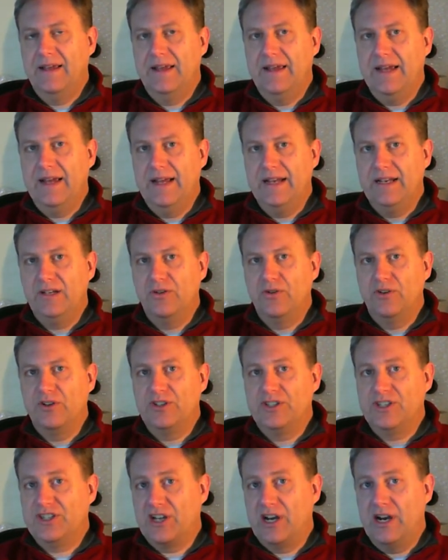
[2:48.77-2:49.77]
And with
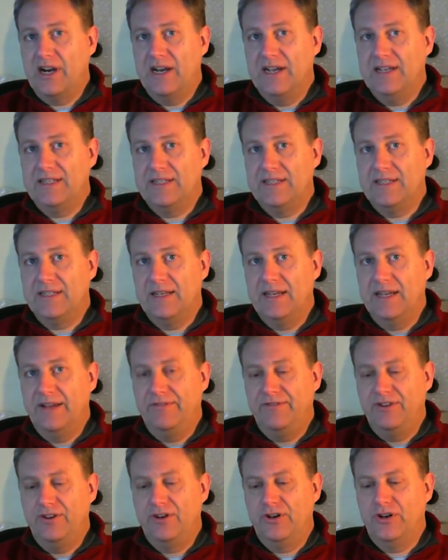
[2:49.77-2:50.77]
size,
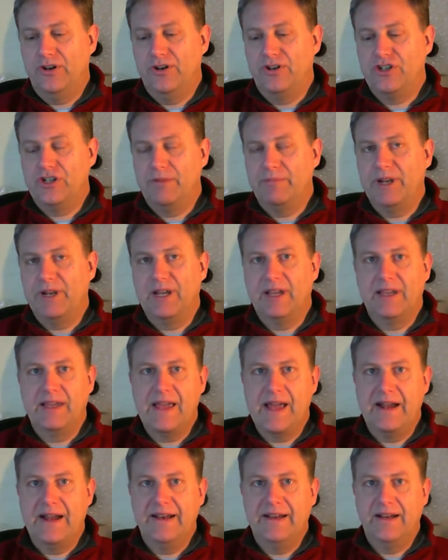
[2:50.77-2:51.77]
if you're shipping in
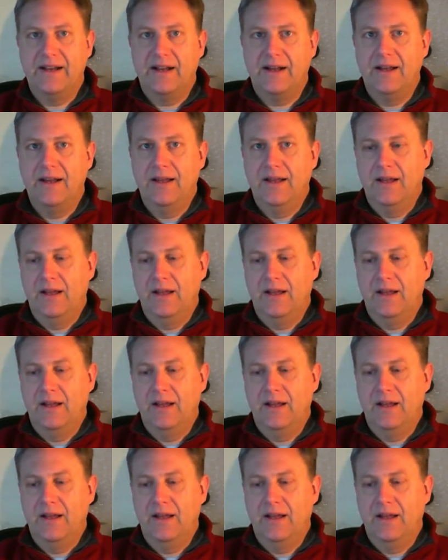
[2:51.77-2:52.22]
Canada,